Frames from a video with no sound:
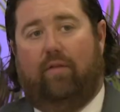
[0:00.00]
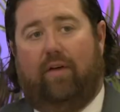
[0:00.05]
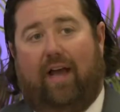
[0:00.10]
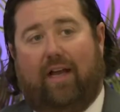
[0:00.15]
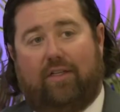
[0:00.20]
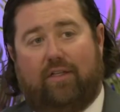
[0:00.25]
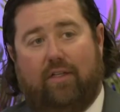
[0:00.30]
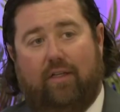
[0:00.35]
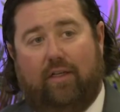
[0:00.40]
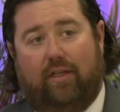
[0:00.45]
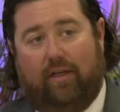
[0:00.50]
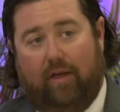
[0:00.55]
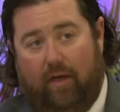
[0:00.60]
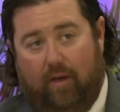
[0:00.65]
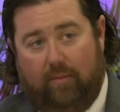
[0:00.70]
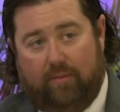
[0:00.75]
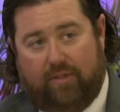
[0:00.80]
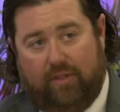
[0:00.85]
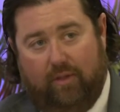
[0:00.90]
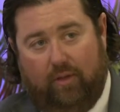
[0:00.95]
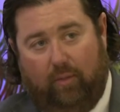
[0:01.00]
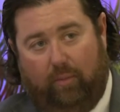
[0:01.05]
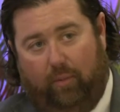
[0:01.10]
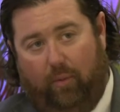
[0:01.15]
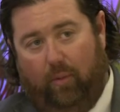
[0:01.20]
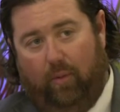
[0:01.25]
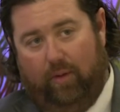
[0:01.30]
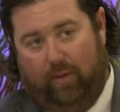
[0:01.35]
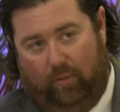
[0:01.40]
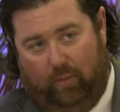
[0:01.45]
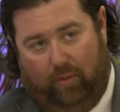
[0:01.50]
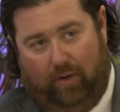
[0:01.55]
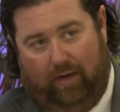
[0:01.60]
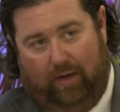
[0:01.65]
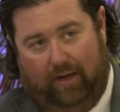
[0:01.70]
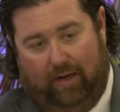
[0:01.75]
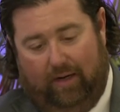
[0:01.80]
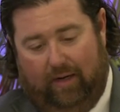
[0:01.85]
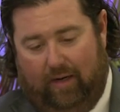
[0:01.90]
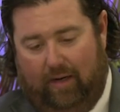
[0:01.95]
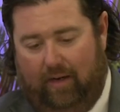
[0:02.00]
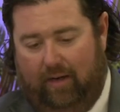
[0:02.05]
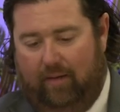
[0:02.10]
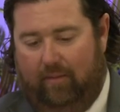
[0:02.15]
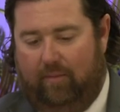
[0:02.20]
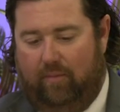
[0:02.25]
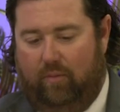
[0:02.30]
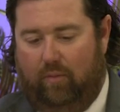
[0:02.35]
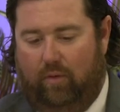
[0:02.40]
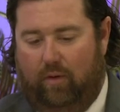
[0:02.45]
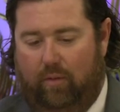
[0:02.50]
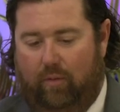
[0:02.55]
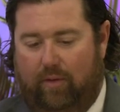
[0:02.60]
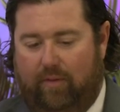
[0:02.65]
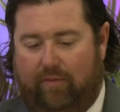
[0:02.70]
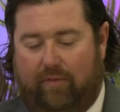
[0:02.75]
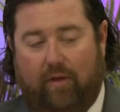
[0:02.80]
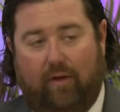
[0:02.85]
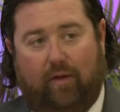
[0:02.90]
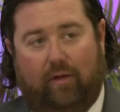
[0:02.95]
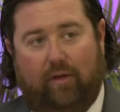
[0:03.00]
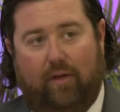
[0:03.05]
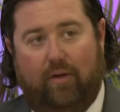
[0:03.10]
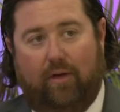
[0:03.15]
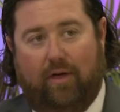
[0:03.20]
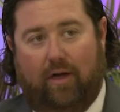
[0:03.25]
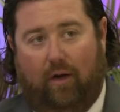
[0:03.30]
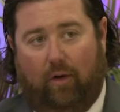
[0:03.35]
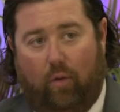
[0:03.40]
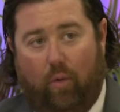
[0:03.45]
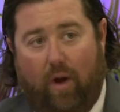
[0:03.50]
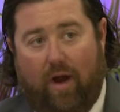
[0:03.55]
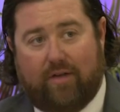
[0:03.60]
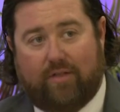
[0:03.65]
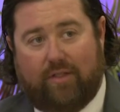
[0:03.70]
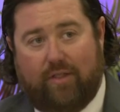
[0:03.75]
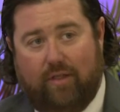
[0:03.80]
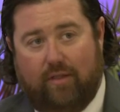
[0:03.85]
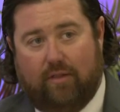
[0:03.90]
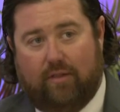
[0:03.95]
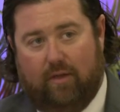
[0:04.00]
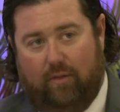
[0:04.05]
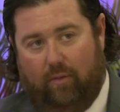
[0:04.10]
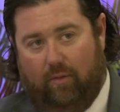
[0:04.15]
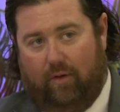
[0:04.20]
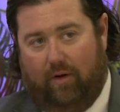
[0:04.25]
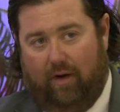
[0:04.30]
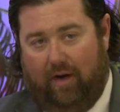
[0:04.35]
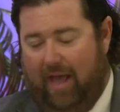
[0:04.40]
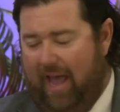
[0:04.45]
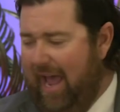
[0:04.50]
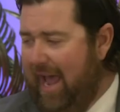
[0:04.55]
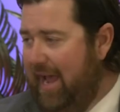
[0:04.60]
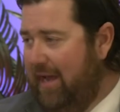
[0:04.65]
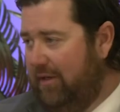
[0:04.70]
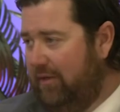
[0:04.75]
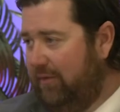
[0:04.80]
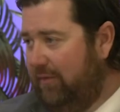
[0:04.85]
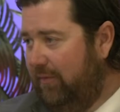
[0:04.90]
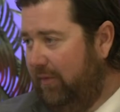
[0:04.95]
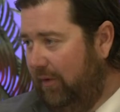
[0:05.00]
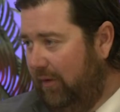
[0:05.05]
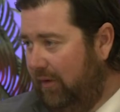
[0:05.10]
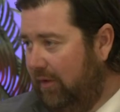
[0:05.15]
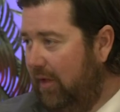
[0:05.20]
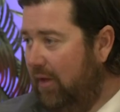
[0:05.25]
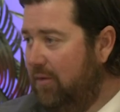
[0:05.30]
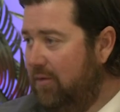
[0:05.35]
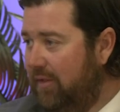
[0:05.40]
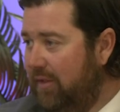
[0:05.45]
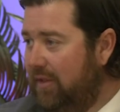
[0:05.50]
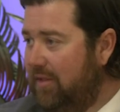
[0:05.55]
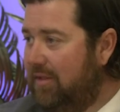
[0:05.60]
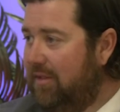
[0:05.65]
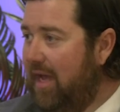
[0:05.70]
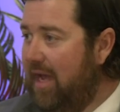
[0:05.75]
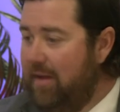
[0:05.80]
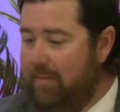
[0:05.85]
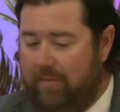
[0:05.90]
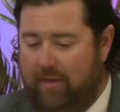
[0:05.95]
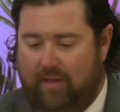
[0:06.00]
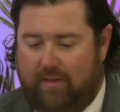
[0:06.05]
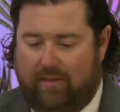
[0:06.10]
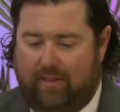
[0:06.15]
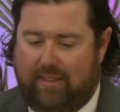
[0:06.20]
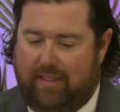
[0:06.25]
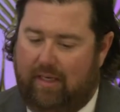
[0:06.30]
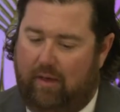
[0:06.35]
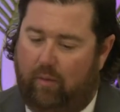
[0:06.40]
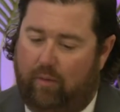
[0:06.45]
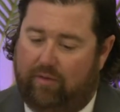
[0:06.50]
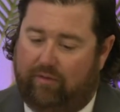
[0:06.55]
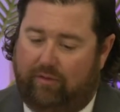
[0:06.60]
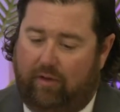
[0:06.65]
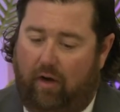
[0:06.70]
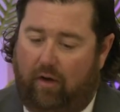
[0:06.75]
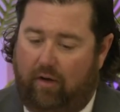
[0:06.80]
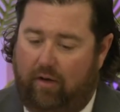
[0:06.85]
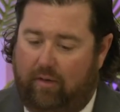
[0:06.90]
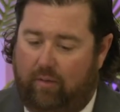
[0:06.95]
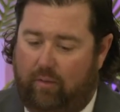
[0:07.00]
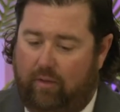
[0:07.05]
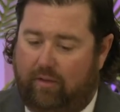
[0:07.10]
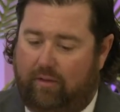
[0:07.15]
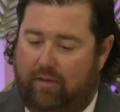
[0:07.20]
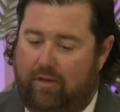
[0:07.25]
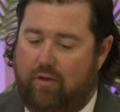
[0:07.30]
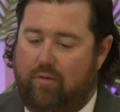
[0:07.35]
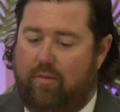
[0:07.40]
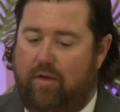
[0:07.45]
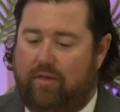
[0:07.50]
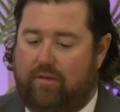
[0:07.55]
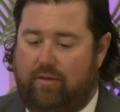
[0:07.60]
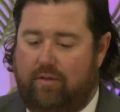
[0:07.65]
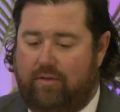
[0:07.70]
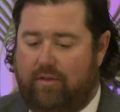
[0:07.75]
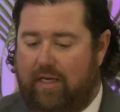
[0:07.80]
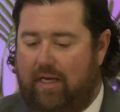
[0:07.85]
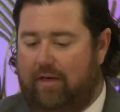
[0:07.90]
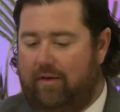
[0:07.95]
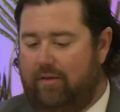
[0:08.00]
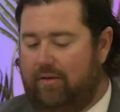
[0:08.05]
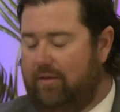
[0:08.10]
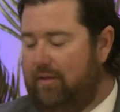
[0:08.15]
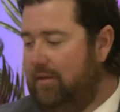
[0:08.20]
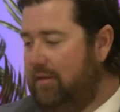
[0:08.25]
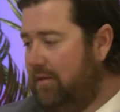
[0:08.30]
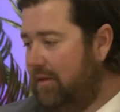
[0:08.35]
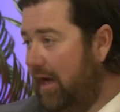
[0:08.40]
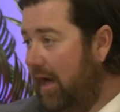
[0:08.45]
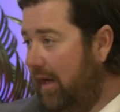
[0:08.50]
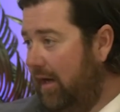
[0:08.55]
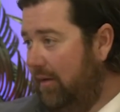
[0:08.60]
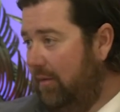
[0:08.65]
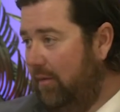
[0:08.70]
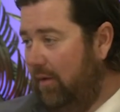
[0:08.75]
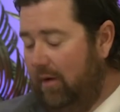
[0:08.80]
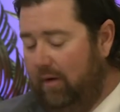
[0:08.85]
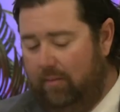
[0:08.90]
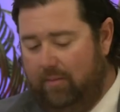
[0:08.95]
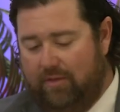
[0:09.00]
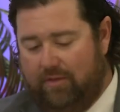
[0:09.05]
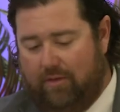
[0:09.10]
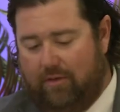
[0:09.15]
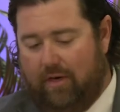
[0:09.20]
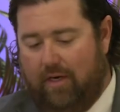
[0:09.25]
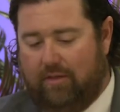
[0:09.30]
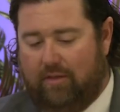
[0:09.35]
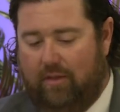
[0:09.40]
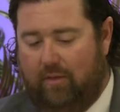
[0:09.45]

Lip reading: actually come to a point where we've concluded our questions, and we're going to ask for closing statements. We started with you, Mr. Sanderson. Scotty, Mr. Tracy,